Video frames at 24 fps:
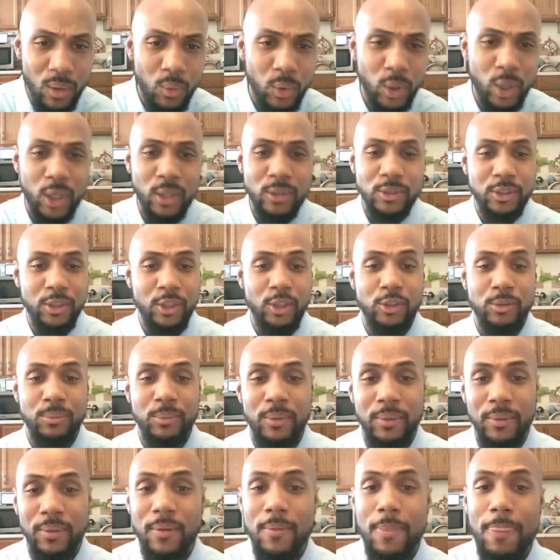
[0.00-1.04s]
Going
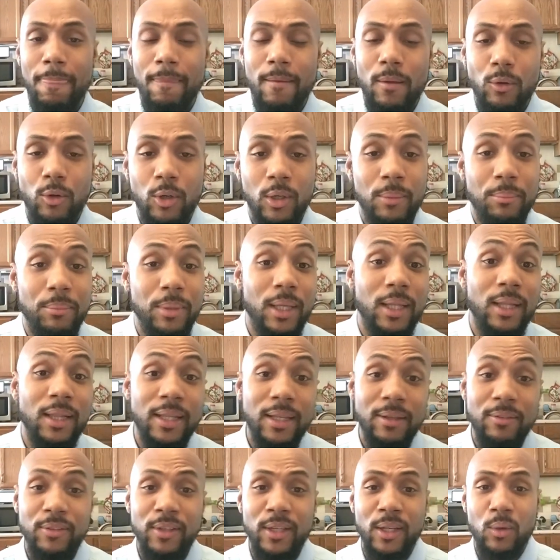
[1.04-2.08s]
to be a
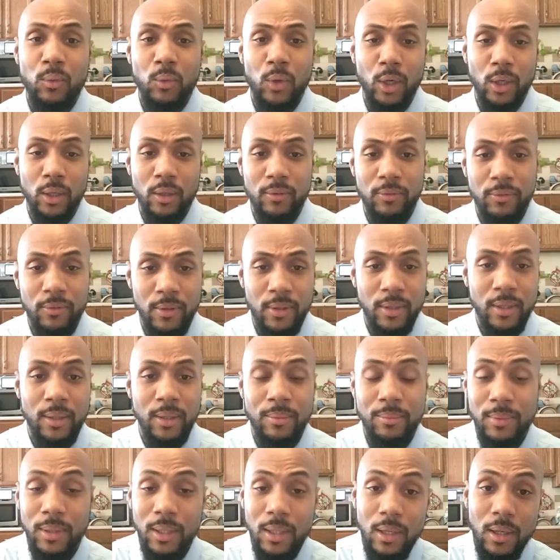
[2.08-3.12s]
live-in worker for
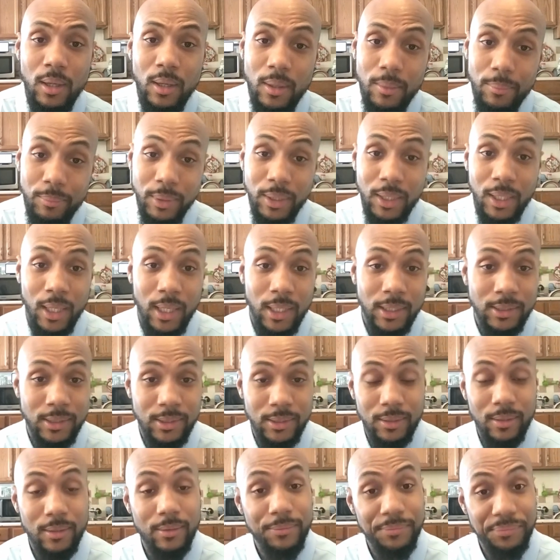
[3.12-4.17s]
them
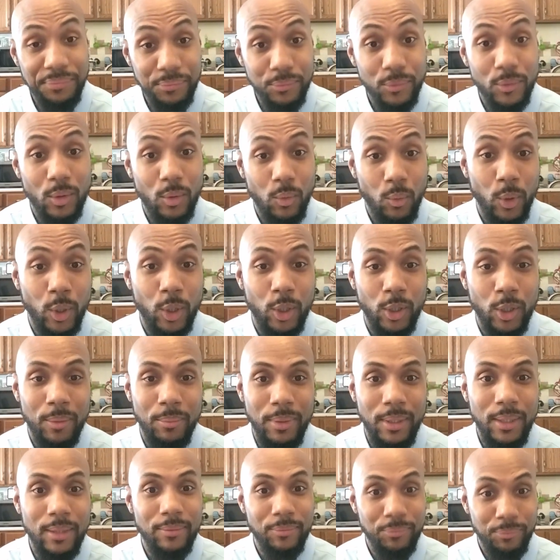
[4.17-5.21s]
because we're going to
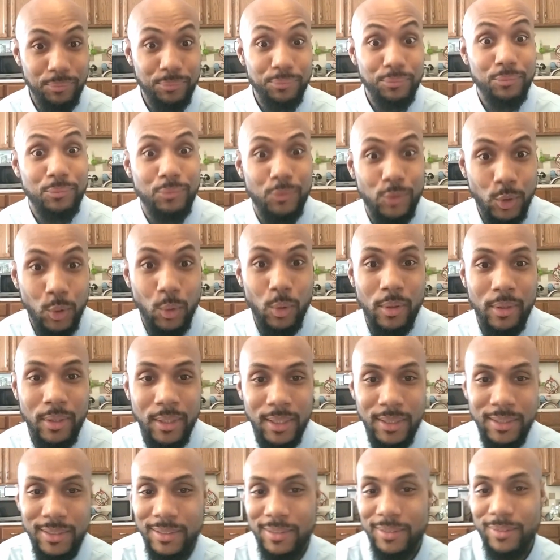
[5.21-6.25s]
be doing
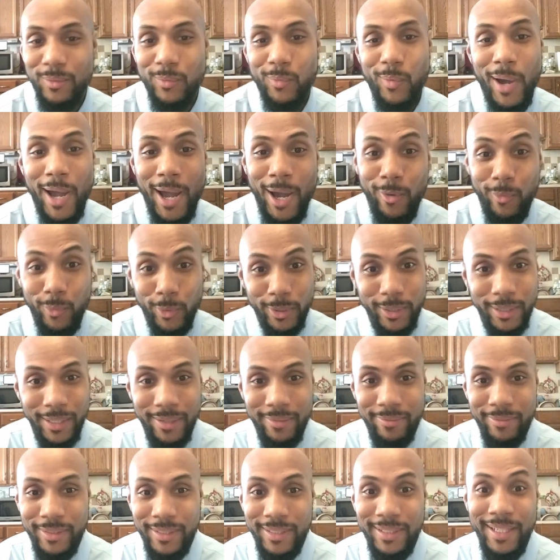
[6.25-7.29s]
this while we're
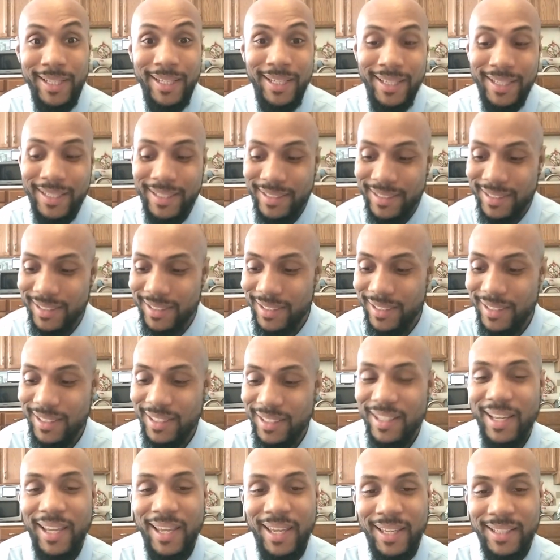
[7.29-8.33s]
living in
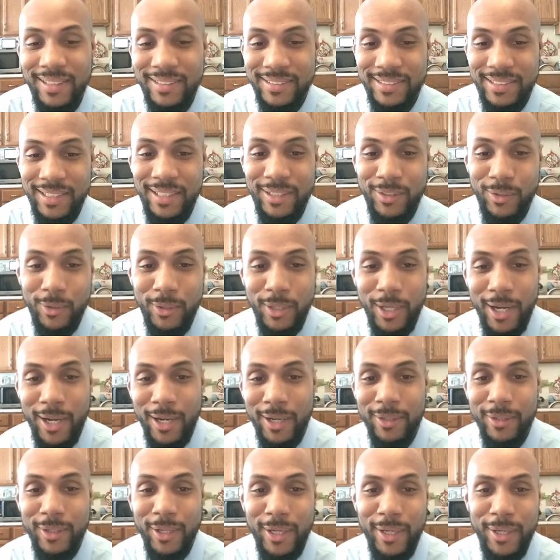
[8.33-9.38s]
and sitting on
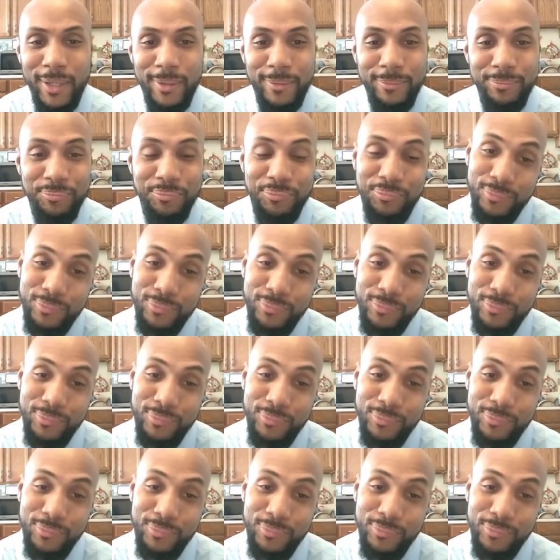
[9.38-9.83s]
our